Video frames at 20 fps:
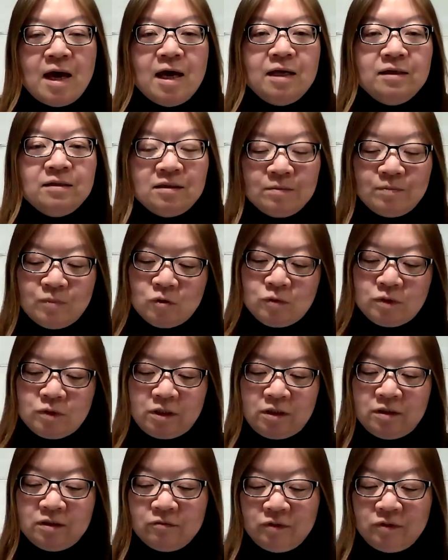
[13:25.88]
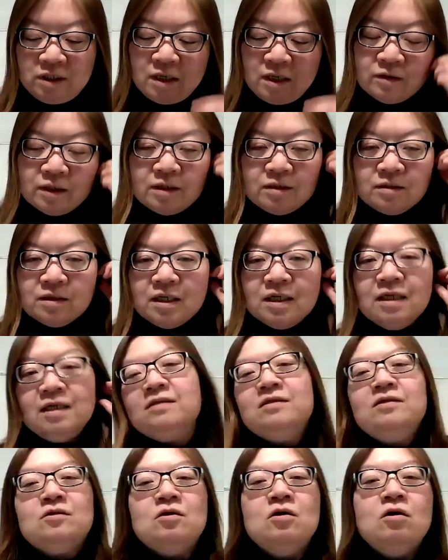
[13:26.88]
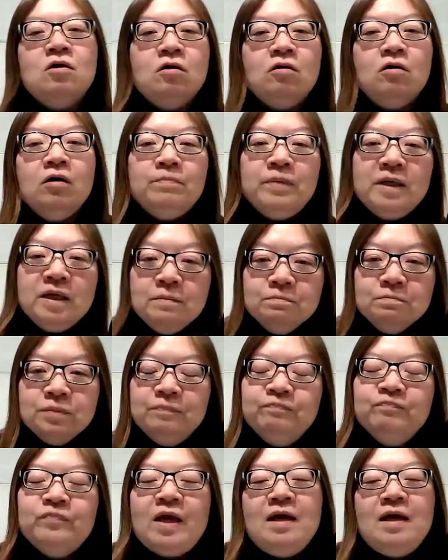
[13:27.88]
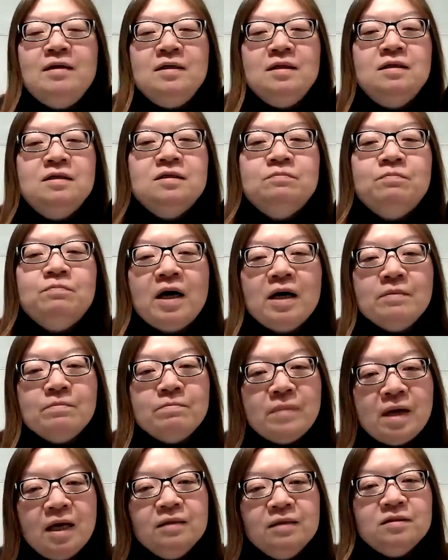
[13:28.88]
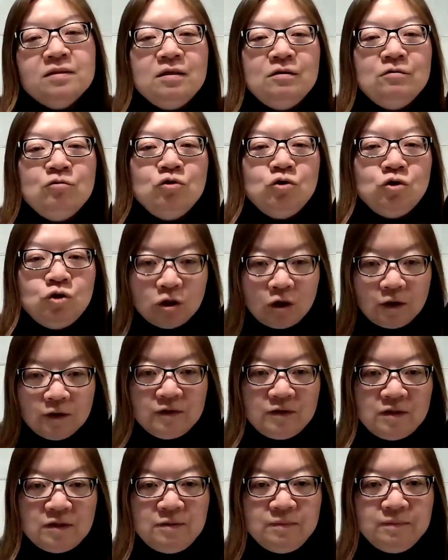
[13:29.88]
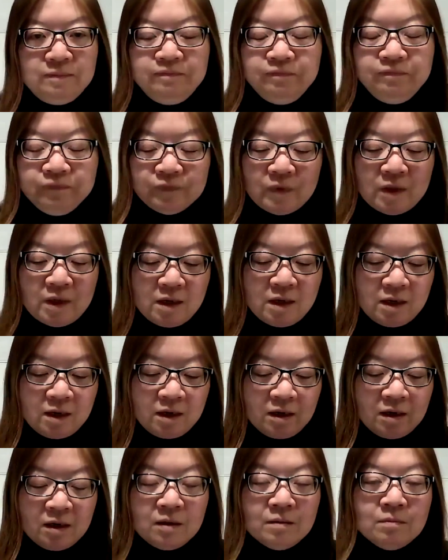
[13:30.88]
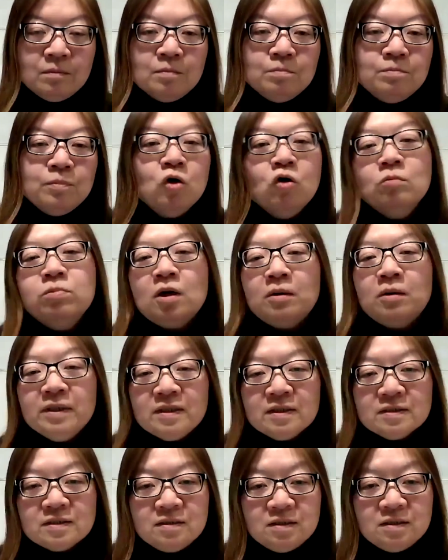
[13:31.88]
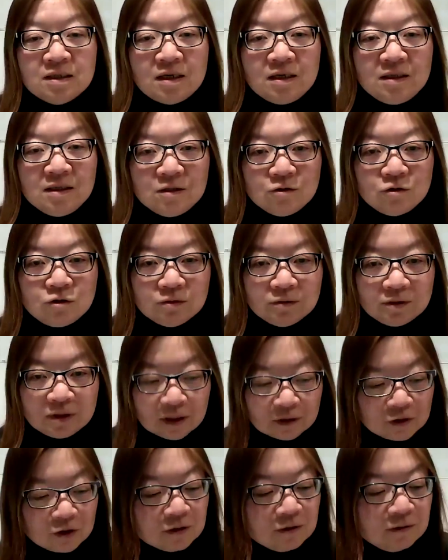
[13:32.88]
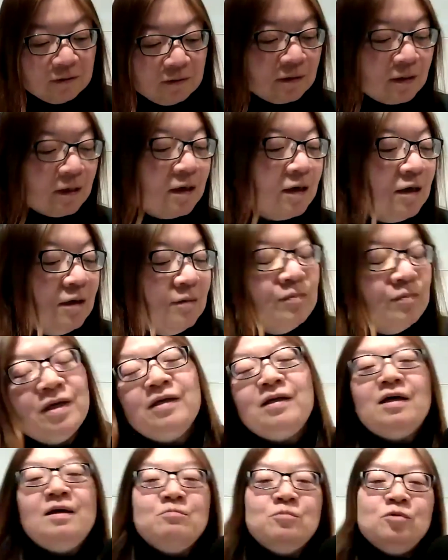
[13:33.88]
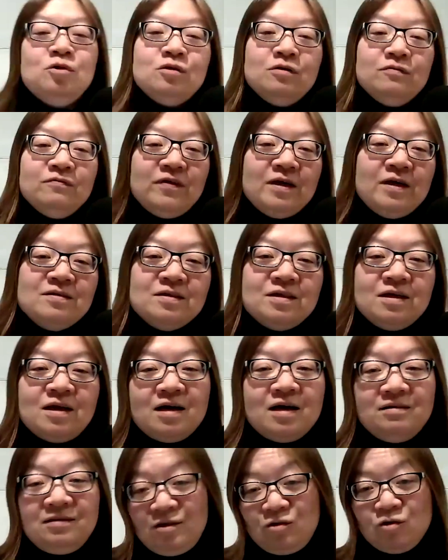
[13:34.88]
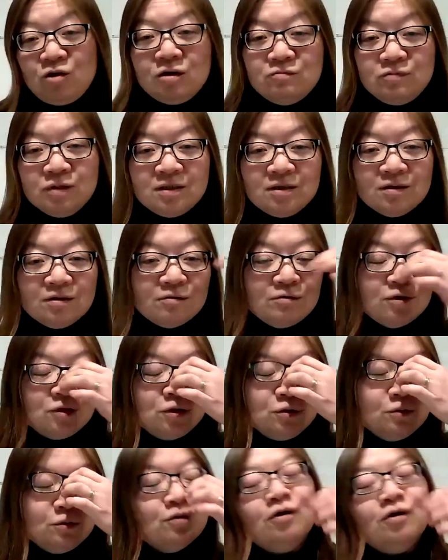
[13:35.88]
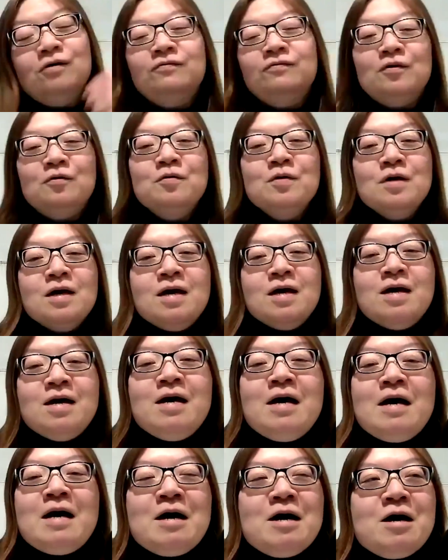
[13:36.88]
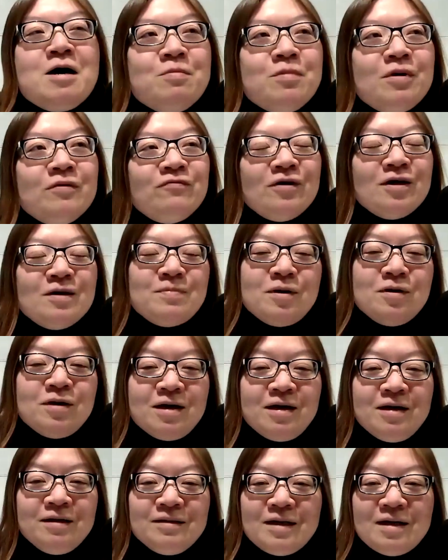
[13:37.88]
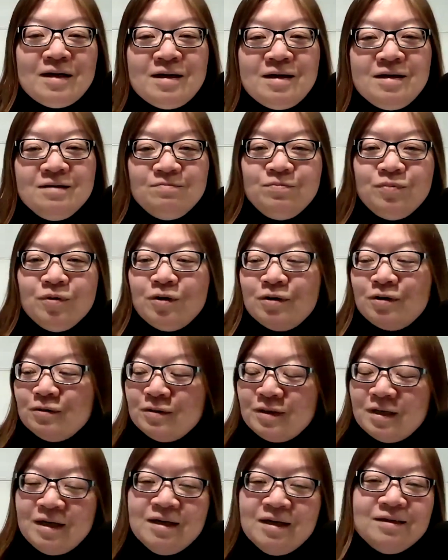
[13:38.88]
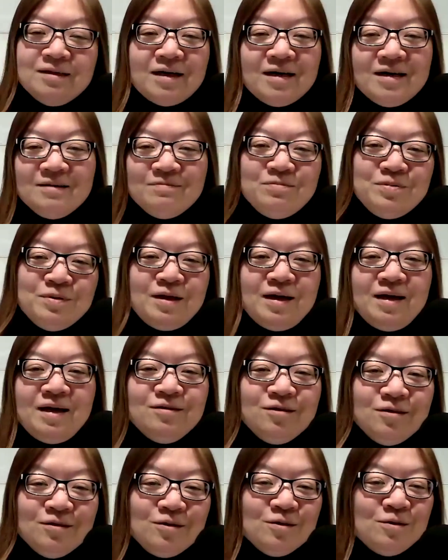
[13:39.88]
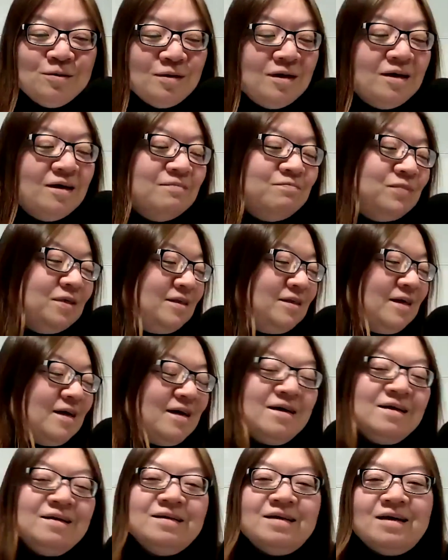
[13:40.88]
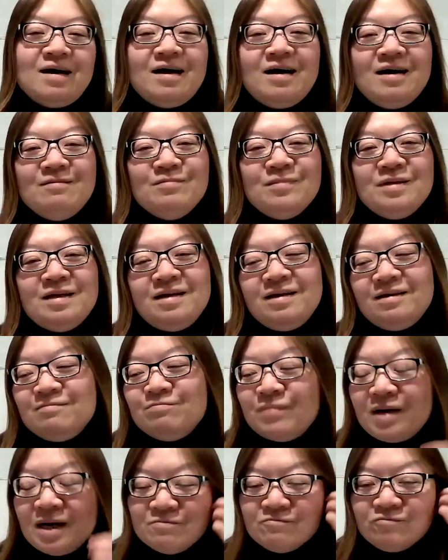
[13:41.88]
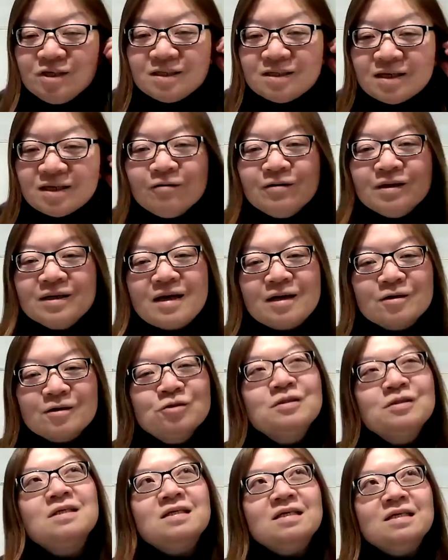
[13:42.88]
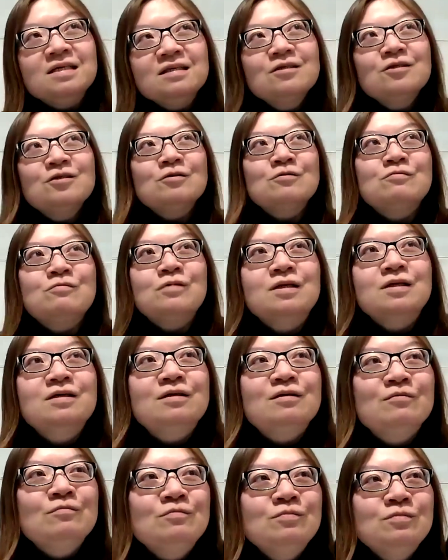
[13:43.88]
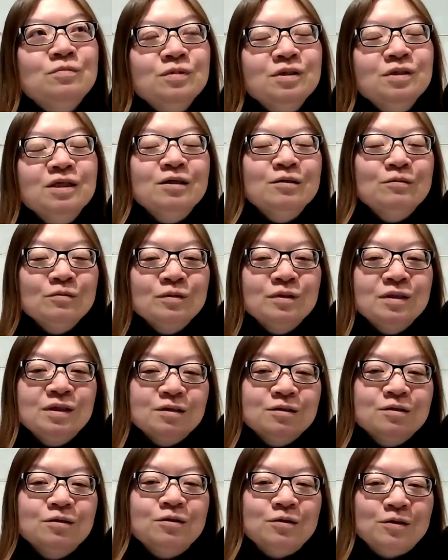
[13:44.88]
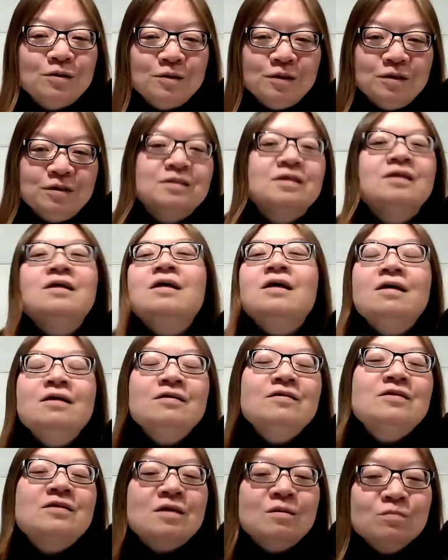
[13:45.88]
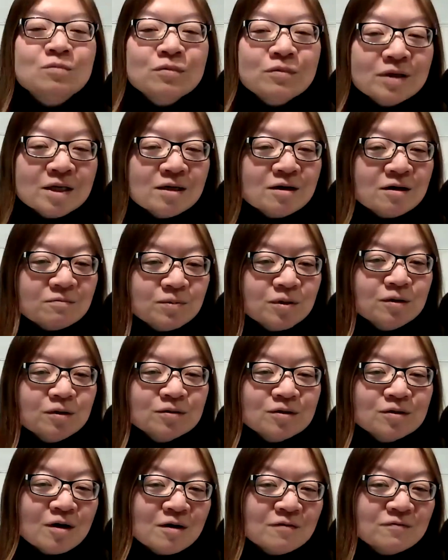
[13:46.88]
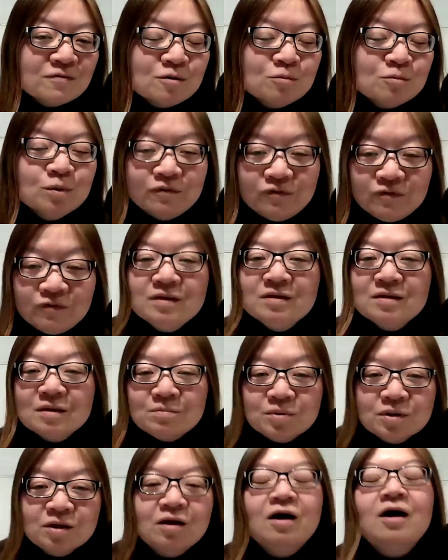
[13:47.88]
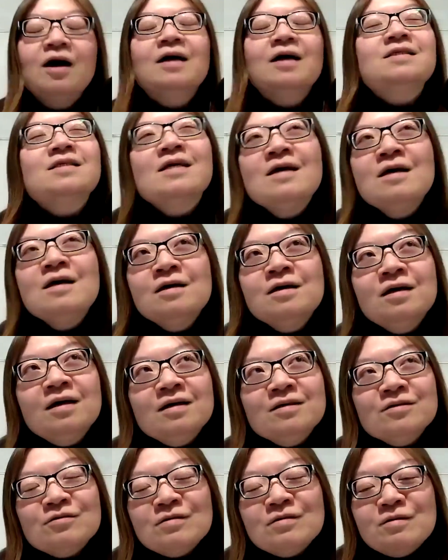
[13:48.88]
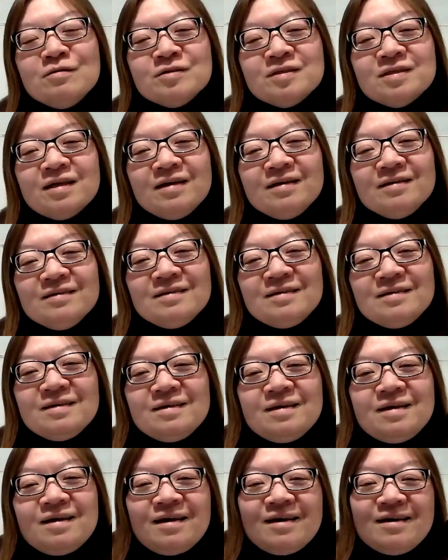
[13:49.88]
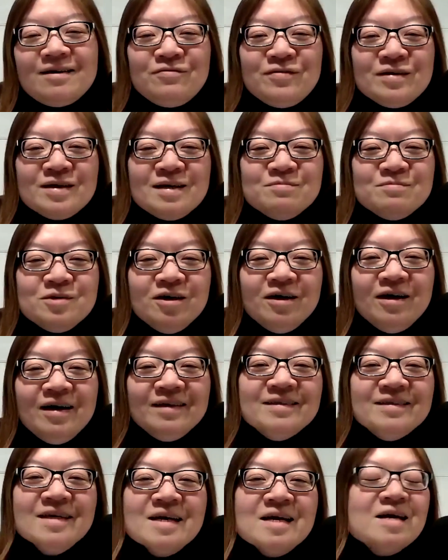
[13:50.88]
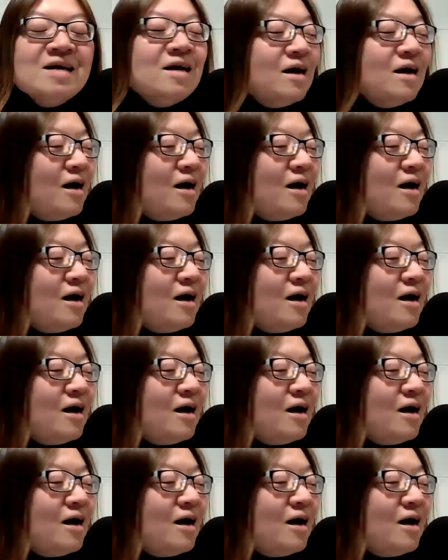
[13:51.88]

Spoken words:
And the book, the retelling, is called Pym, and it is by Matt Johnson. Poe probably doesn't need any introduction, and I'm going to confess that I did not read the original novel. I thought about it, I borrowed it, I planned to do it, but then I'm like, my retelling actually integrated a really, really good summary of Poe's novel within the plot. And so I was like, I think I'm good.